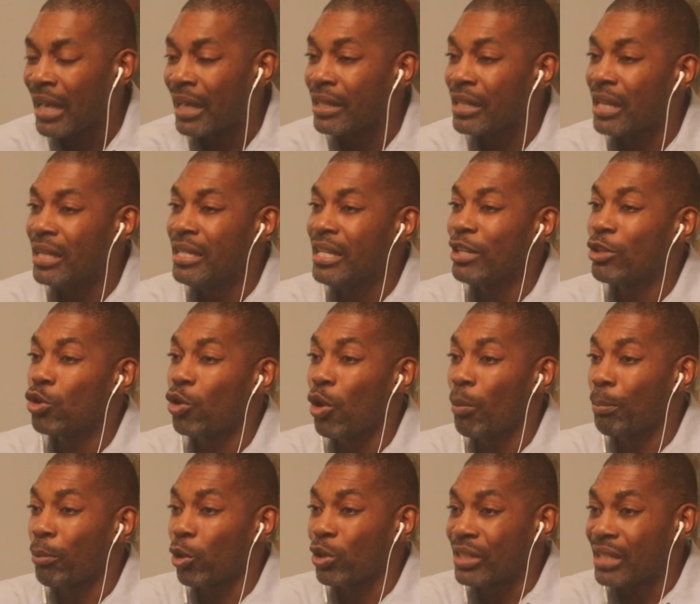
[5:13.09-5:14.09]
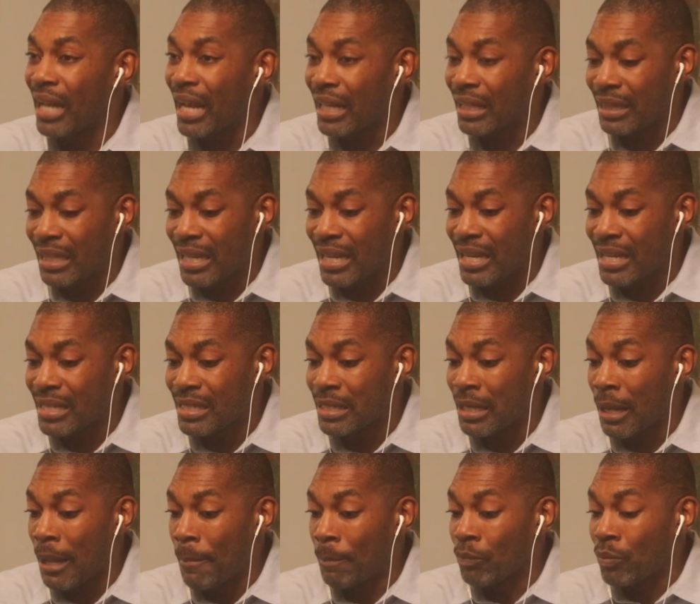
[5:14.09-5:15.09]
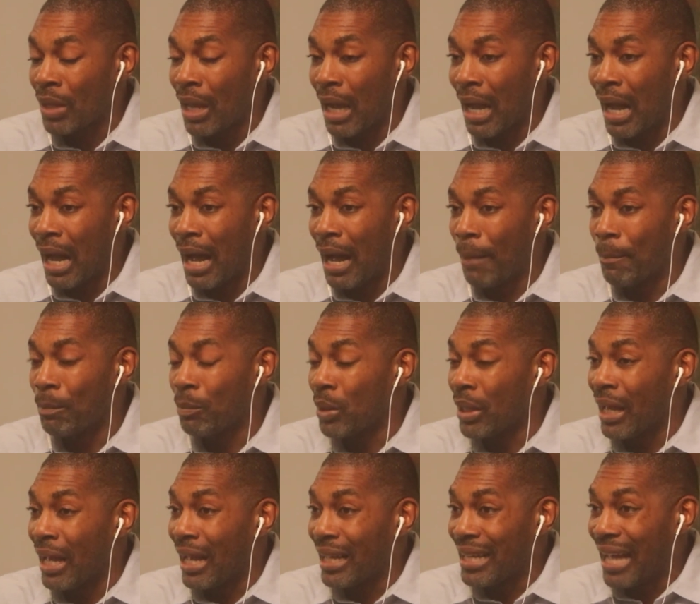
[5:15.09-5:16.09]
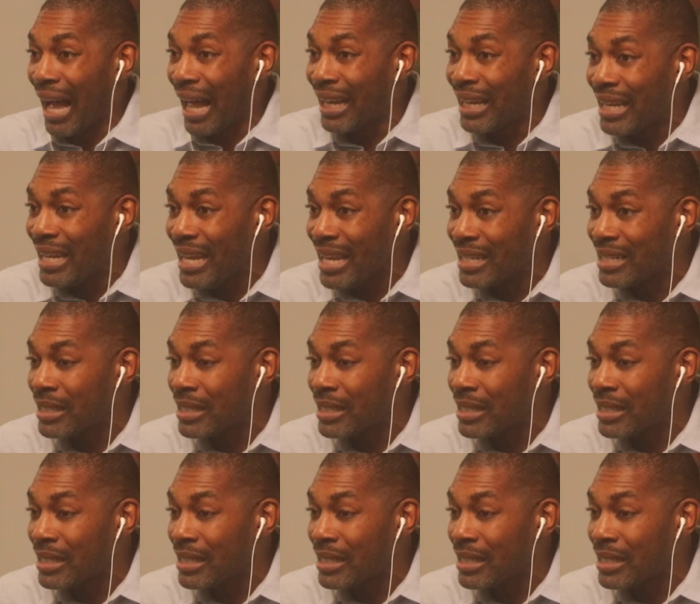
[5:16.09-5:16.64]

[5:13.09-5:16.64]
They need to protect these athletes